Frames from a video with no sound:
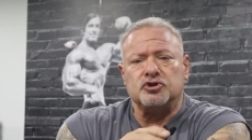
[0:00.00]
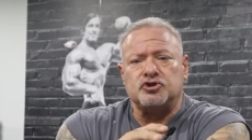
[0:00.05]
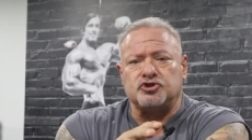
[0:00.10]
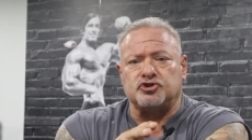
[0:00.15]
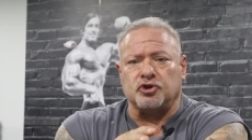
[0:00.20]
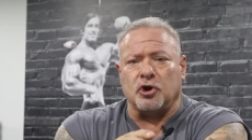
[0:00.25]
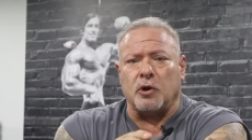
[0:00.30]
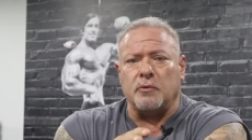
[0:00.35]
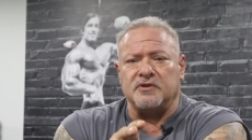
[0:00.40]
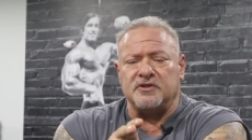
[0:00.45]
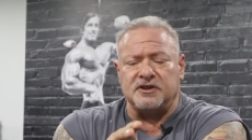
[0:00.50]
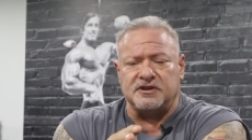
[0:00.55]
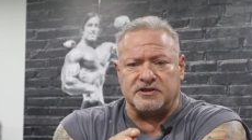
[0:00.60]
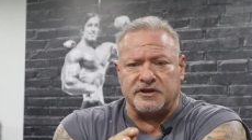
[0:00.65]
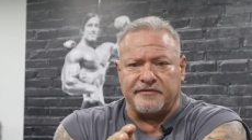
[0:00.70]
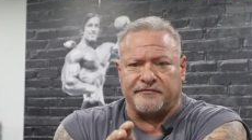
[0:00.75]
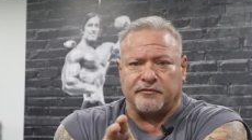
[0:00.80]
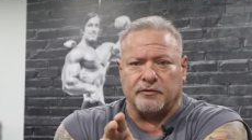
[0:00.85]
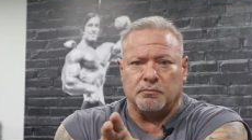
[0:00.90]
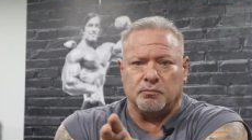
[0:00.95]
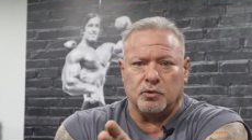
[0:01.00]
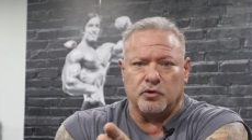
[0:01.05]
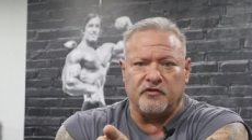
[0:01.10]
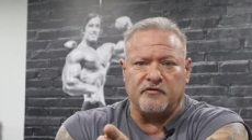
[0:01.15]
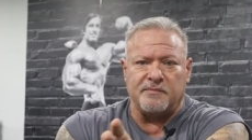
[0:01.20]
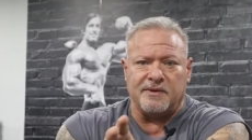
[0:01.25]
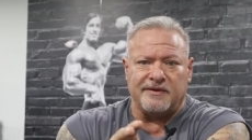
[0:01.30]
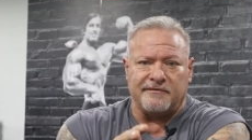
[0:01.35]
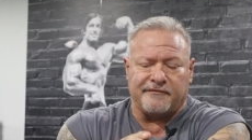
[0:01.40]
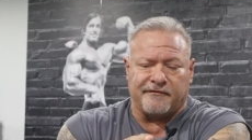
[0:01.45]
start with a different
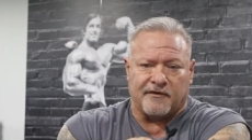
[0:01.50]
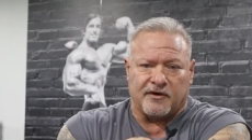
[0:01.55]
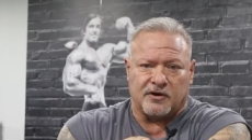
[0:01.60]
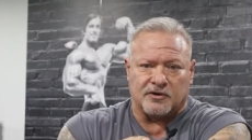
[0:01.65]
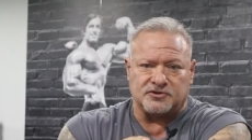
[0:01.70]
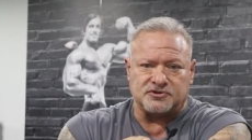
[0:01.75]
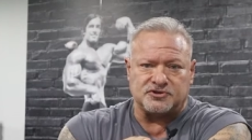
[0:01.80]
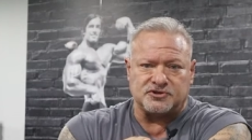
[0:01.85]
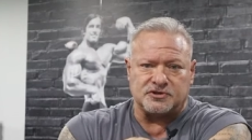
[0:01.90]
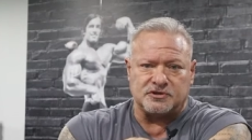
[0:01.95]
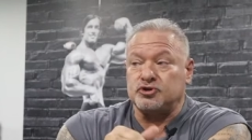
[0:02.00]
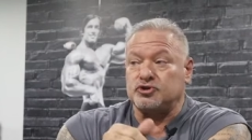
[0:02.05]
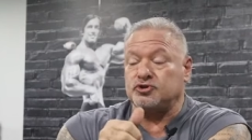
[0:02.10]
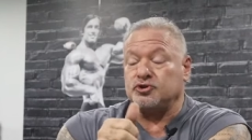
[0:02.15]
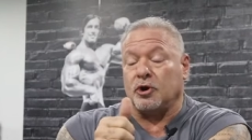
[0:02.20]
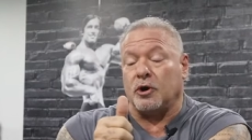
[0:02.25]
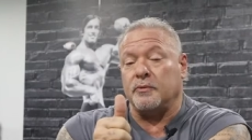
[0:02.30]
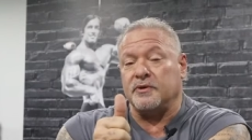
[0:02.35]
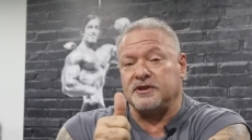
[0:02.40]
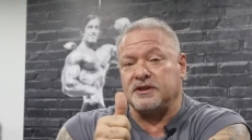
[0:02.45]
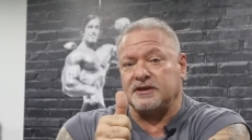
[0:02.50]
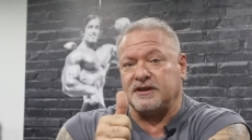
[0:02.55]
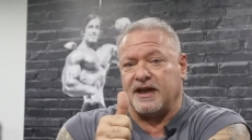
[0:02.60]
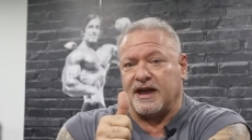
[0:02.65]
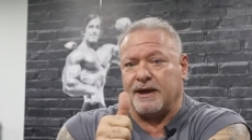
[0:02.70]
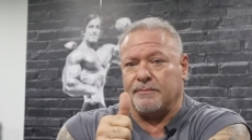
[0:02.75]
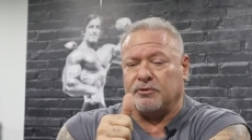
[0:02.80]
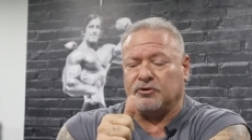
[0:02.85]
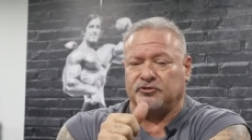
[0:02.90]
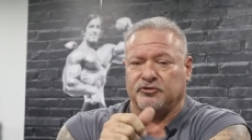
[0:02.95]
movement first. Start with the
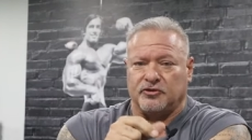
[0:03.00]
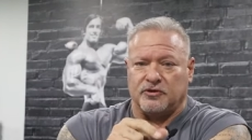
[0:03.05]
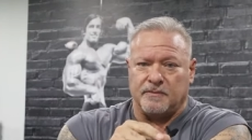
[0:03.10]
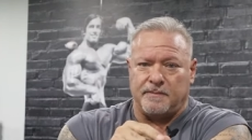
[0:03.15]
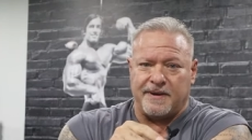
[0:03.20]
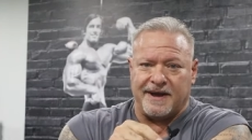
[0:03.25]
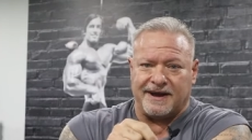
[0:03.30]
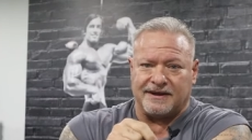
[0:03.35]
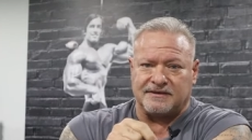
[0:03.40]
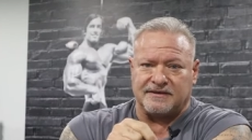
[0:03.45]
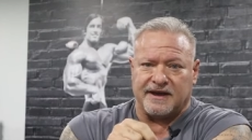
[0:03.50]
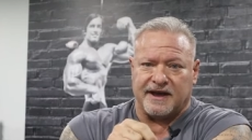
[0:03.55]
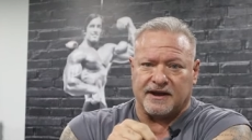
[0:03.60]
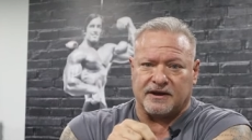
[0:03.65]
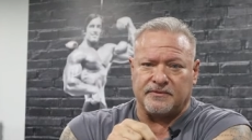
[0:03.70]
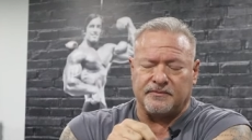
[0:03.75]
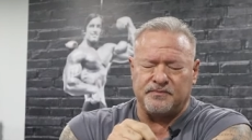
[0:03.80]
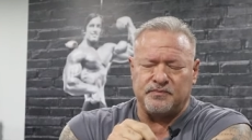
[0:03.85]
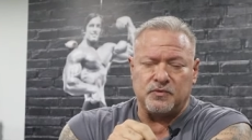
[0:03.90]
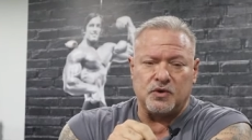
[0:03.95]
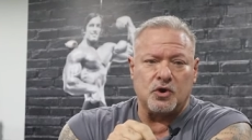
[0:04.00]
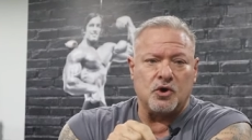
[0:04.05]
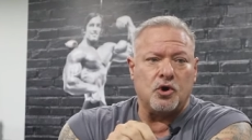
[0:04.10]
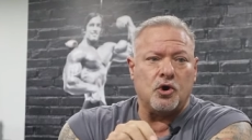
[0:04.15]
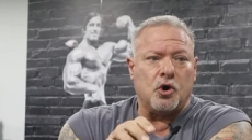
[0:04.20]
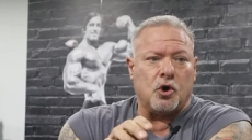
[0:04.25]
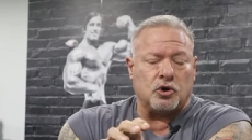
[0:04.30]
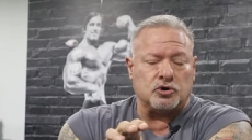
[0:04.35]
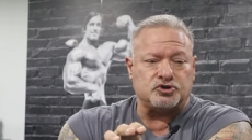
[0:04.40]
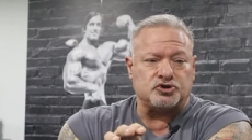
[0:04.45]
cables or the pec deck
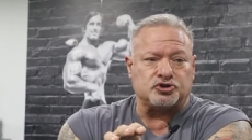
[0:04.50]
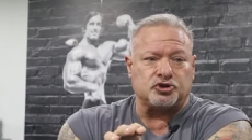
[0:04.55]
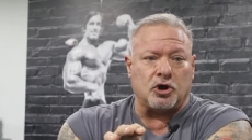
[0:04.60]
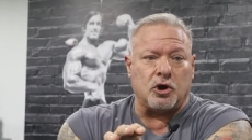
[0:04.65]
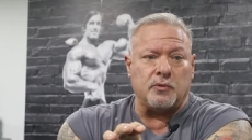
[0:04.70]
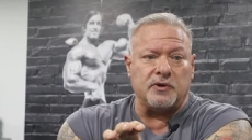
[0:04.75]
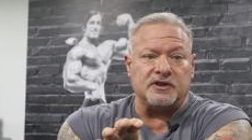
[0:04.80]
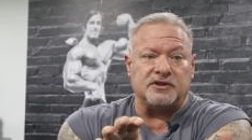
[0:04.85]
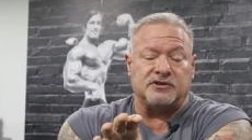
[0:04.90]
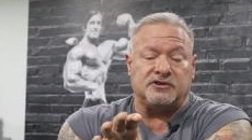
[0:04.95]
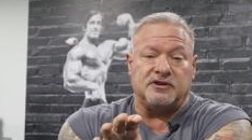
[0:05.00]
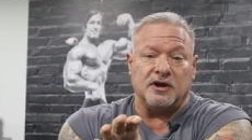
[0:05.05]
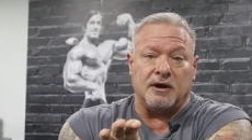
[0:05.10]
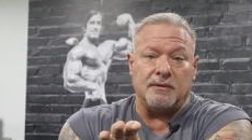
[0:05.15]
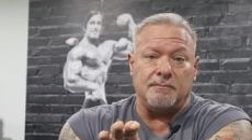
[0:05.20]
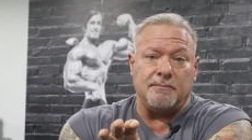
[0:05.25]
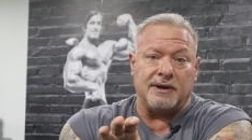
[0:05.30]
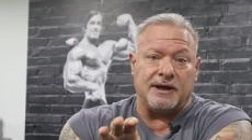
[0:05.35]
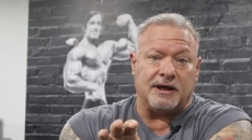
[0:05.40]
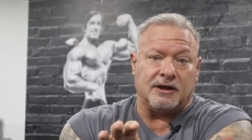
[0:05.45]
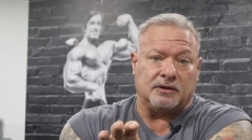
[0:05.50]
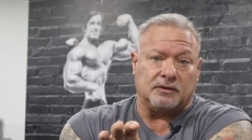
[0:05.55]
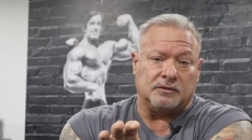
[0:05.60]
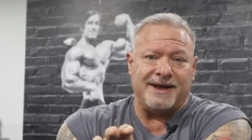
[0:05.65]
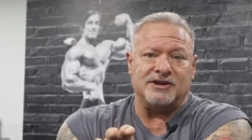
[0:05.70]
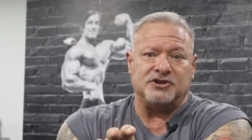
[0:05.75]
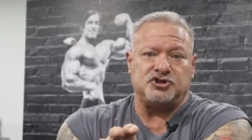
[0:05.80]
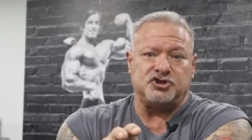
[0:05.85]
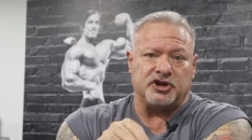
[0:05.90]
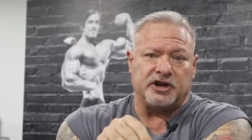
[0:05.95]
or start with dumbbell
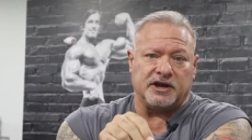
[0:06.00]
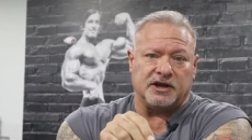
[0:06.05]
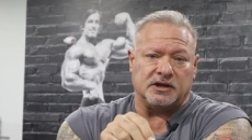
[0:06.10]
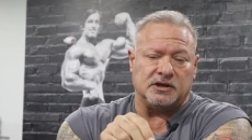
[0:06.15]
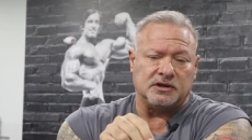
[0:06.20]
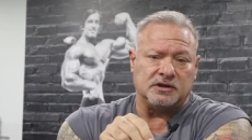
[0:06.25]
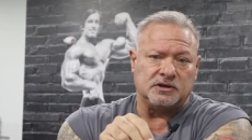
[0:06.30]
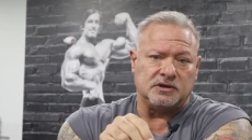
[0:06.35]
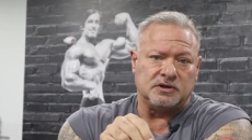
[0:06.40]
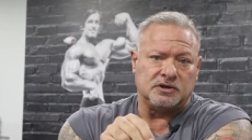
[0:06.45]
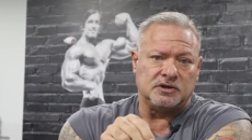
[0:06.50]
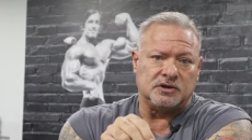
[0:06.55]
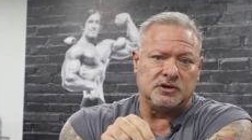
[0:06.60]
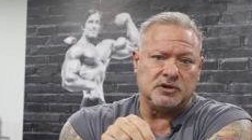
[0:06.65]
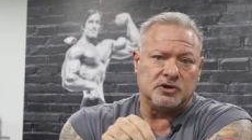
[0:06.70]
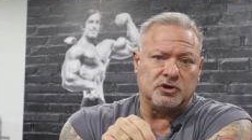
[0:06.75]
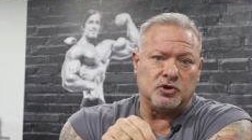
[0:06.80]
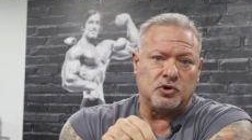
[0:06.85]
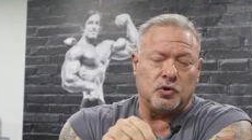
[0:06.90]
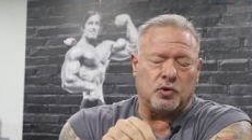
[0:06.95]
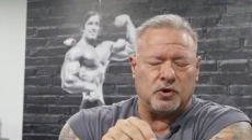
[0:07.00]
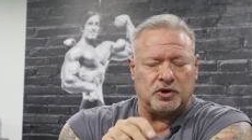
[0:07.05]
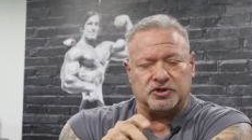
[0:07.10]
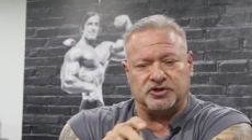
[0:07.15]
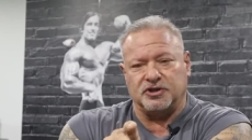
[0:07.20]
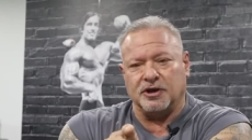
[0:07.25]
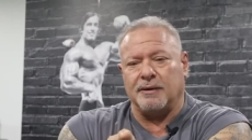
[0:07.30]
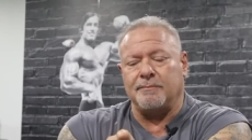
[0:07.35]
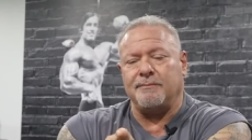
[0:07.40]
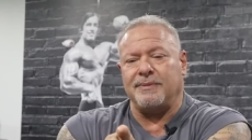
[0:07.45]
benching or
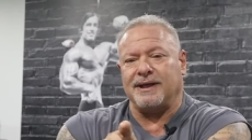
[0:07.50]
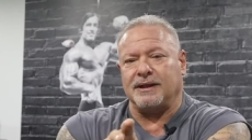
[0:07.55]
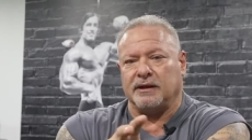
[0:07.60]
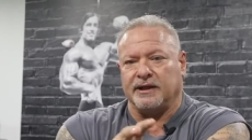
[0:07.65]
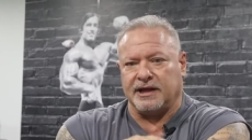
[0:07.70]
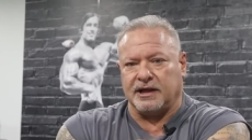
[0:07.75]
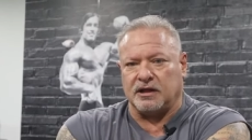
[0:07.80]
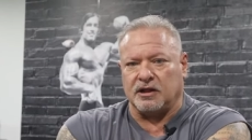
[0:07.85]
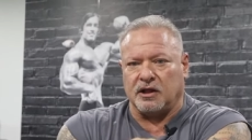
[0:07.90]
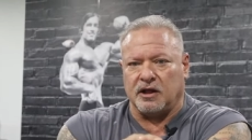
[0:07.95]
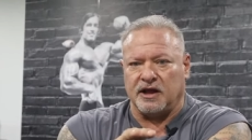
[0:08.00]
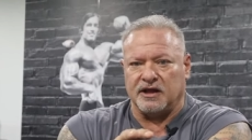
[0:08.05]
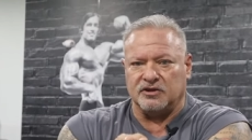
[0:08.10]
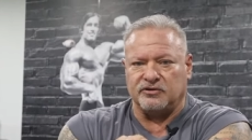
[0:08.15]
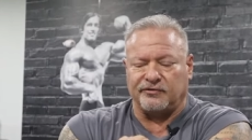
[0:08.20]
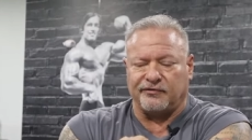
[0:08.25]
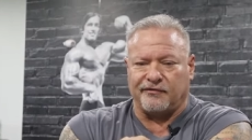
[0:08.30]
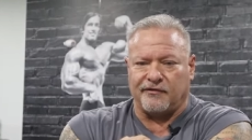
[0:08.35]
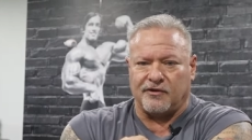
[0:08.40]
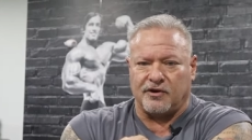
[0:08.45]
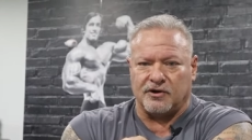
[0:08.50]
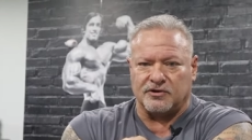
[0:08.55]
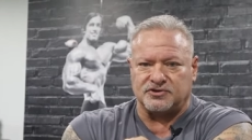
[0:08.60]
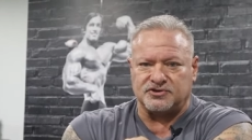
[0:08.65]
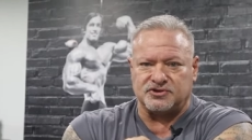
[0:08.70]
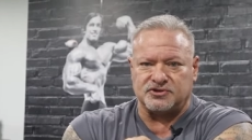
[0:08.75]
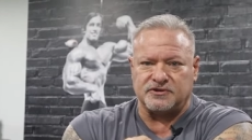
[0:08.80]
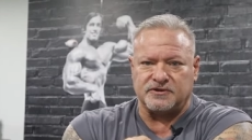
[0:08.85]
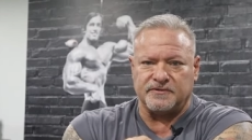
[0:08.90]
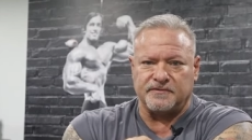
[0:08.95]
dumbbell inclines
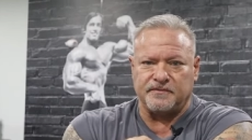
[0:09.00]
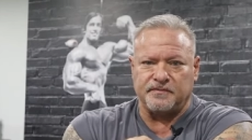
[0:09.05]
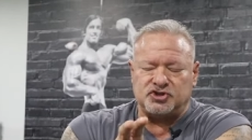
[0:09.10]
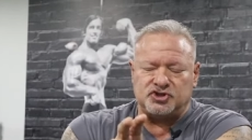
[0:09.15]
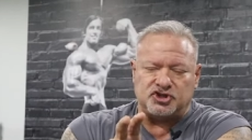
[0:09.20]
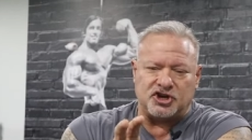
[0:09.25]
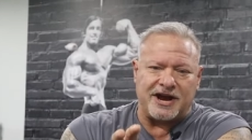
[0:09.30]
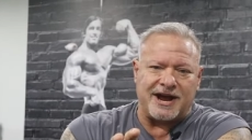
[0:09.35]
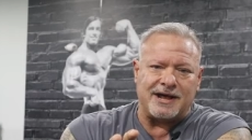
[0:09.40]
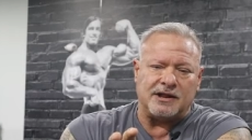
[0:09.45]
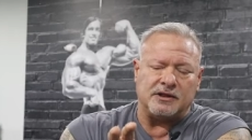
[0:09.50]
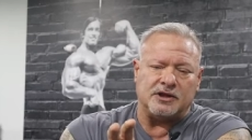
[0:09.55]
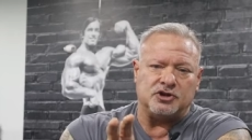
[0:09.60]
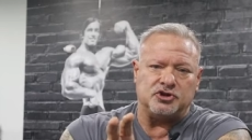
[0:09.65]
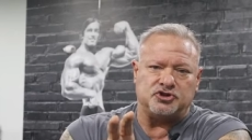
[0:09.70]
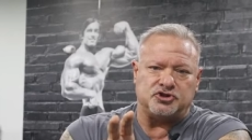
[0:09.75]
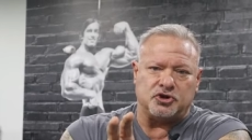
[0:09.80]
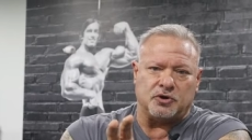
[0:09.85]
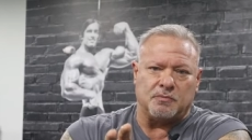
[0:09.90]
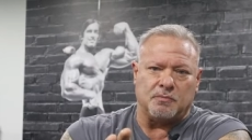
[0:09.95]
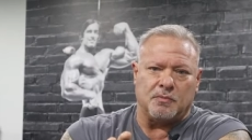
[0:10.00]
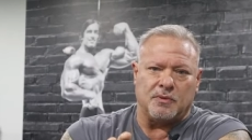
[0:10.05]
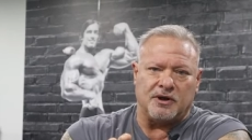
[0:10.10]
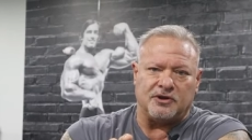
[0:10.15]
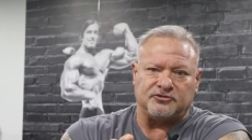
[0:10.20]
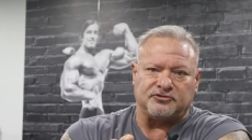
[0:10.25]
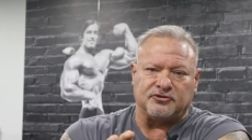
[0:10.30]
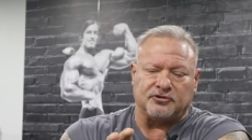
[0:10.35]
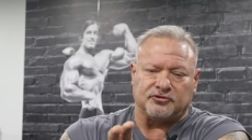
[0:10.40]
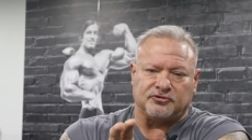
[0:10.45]
first. Challenge your
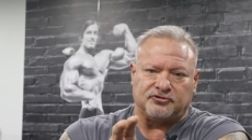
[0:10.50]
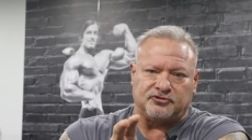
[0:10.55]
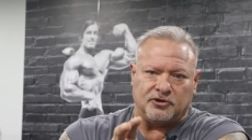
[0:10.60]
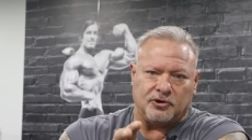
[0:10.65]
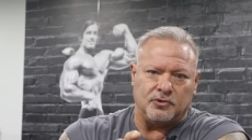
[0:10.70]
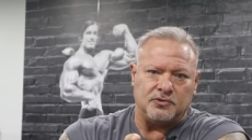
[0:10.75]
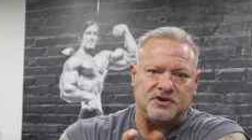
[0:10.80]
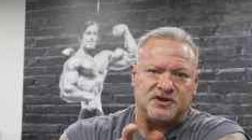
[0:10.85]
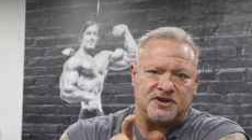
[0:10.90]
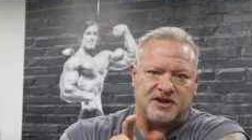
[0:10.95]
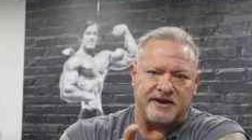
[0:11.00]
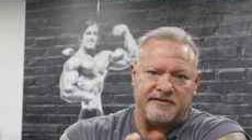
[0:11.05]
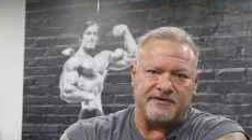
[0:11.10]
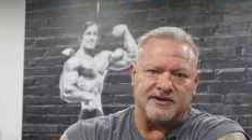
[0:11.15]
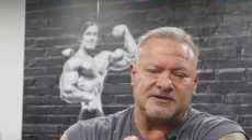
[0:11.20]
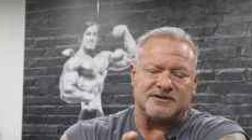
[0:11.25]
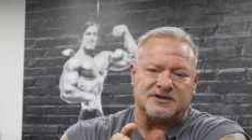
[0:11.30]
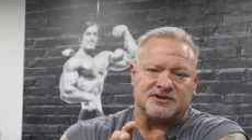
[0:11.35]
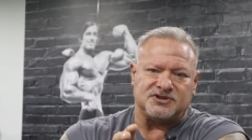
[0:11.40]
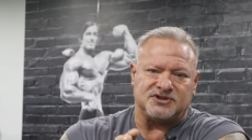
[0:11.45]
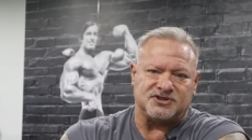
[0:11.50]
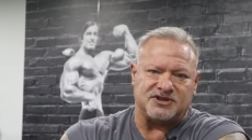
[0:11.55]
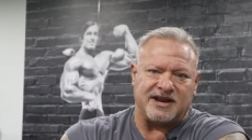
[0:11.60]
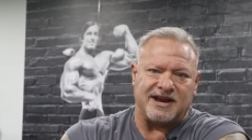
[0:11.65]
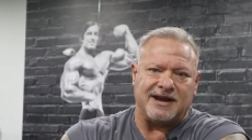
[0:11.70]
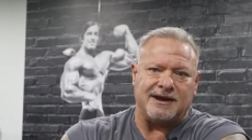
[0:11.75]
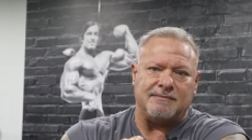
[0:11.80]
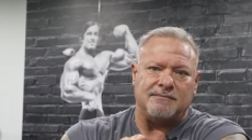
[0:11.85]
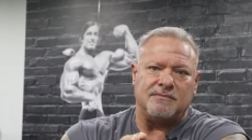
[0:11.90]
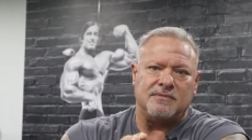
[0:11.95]
muscles. Don't give it the
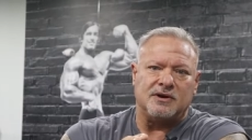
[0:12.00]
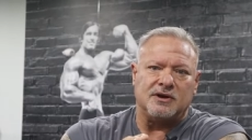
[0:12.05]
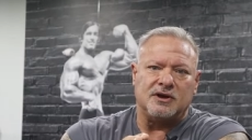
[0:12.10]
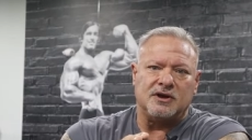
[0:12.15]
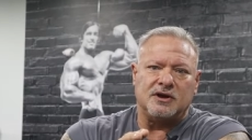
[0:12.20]
same